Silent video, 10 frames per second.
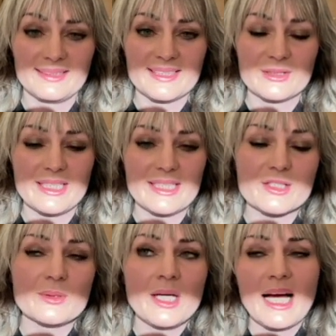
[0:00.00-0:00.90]
So
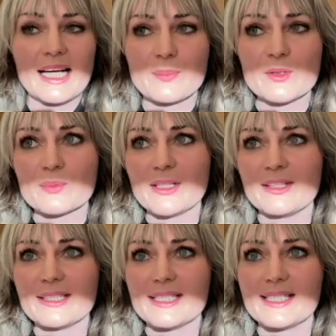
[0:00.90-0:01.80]
I suppose one
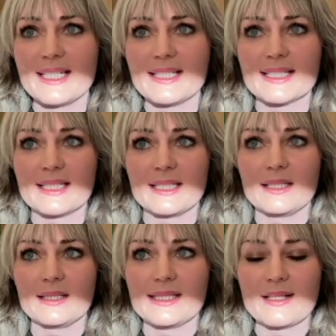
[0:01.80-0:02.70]
thing to say is that
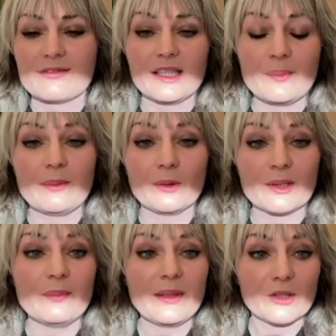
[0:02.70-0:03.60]
definitely people
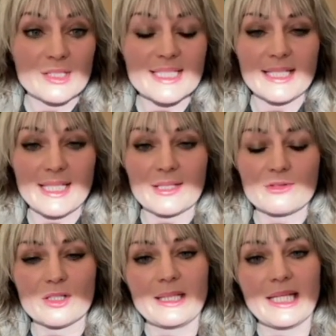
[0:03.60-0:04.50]
can be on
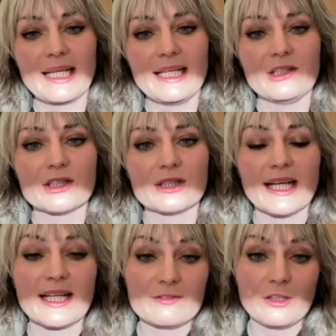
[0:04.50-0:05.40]
psychiatric medication
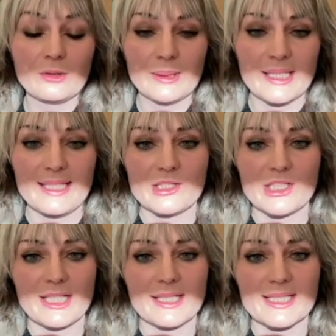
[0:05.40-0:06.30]
and follow a
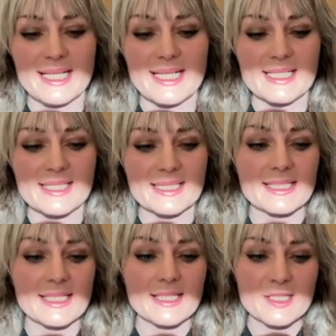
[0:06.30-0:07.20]
ketogenic diet, and
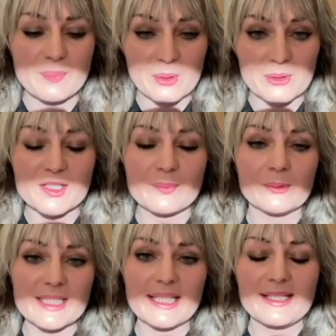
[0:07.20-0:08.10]
it is possible
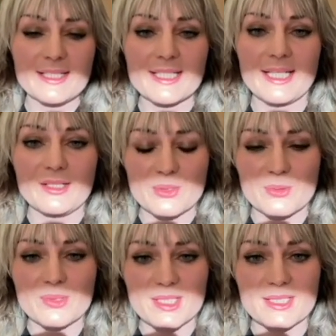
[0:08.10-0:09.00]
to get into
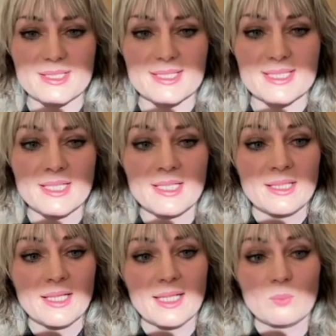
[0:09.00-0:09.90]
ketosis.
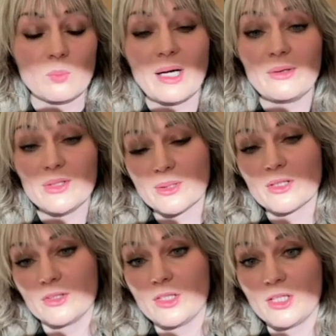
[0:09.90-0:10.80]
while you're
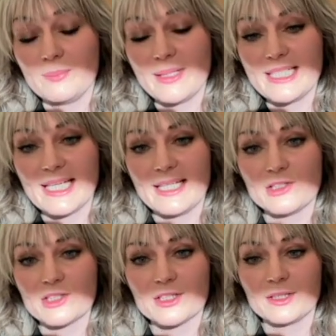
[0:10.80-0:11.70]
on
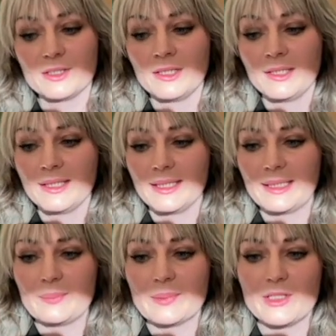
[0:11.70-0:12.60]
medication,
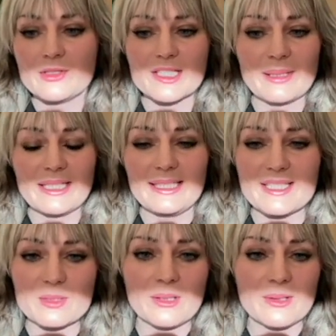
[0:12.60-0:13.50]
but you just might need
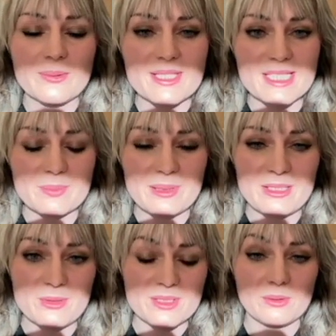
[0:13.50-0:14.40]
to work with somebody
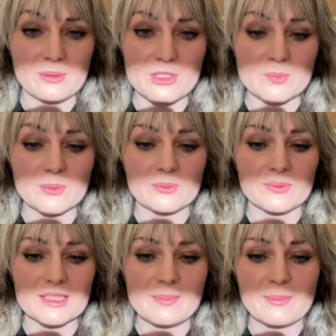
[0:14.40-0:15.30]
who's knowledgeable
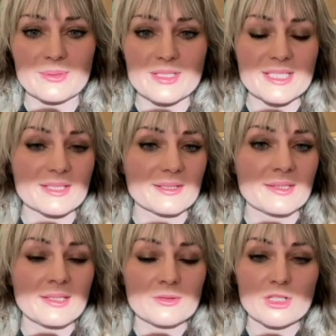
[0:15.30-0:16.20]
to be able to
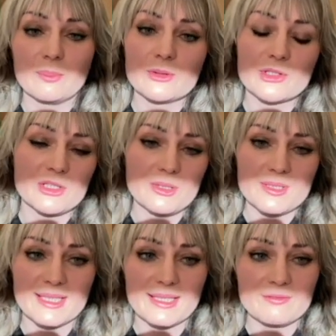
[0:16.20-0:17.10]

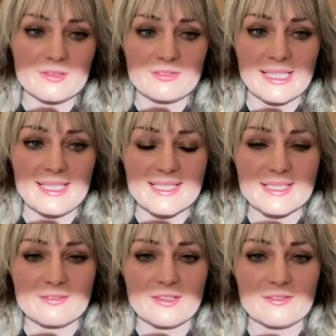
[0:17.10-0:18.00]
troubleshoot and give advice
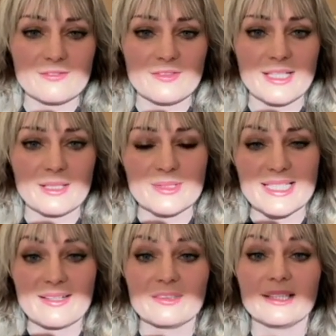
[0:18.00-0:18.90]
if anyone's
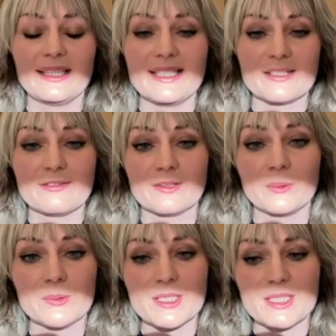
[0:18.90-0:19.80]
having any
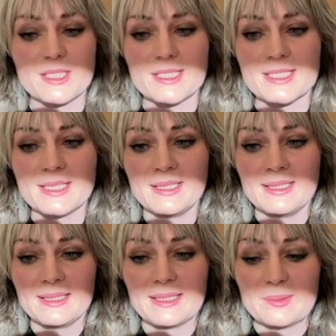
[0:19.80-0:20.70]
difficulties.
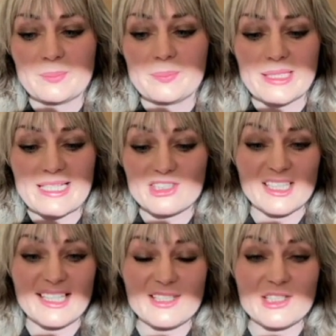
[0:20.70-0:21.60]
But actually, a
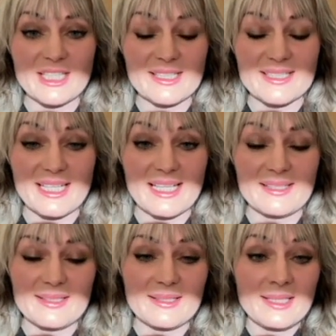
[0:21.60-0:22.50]
ketogenic
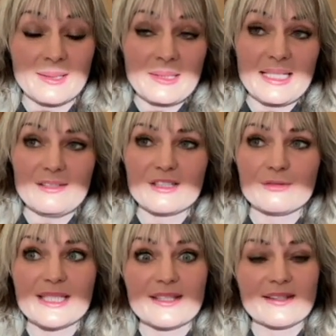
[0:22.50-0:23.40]
diet, even if
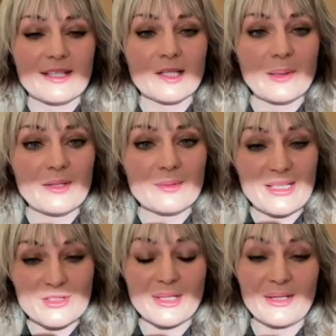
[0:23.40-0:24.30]
we didn't think about the
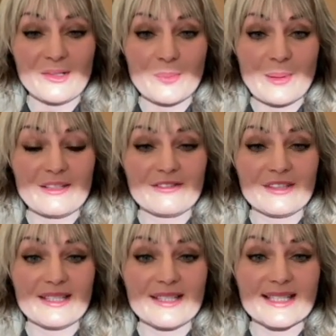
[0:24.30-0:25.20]
mental health
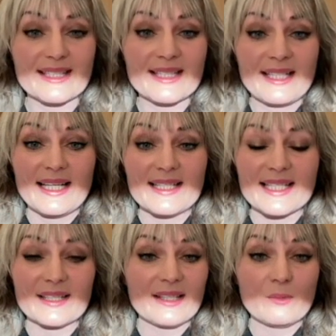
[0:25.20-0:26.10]
benefits, it's
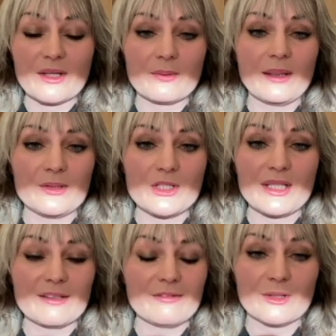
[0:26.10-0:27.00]
something worthwhile
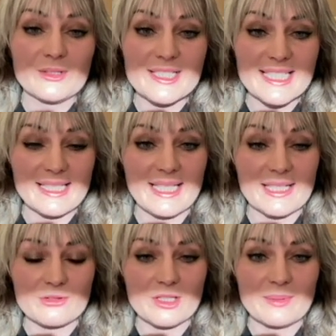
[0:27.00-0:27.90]
doing if you're on
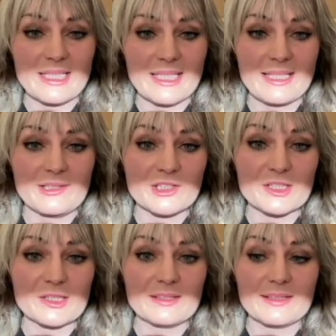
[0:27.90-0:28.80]
psychiatric
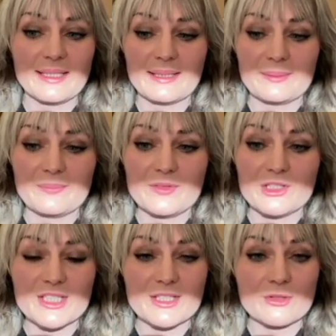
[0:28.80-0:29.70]
medication,
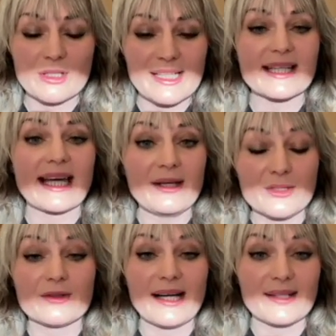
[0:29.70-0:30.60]
just to try to
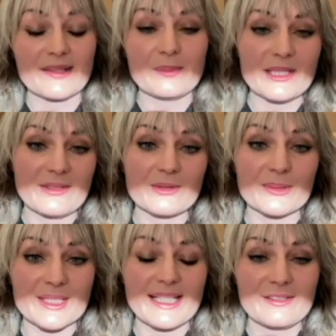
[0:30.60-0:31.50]
counteract the potential
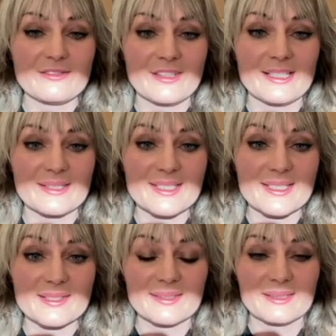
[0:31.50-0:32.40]
side
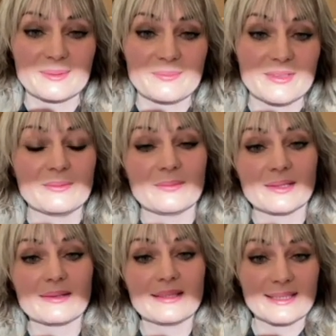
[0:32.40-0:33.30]
effects
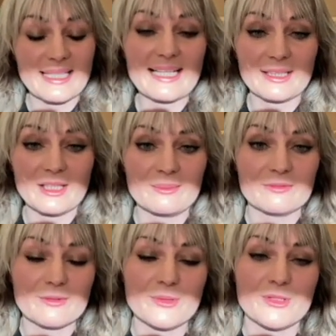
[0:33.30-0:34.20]
that can come
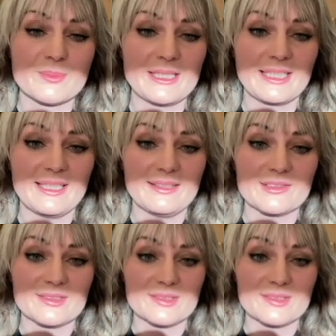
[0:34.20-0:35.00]
from those medications.